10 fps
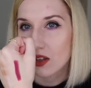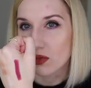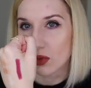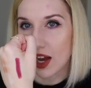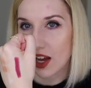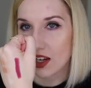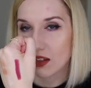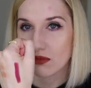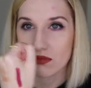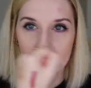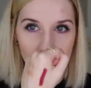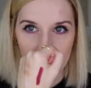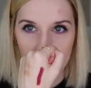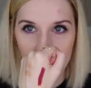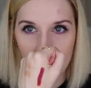red. That
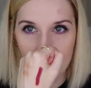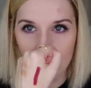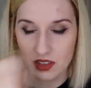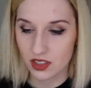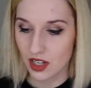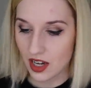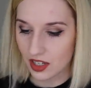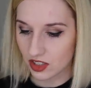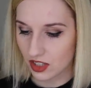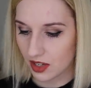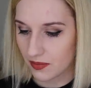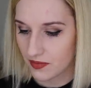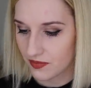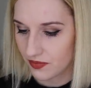looked good with my look today, actually.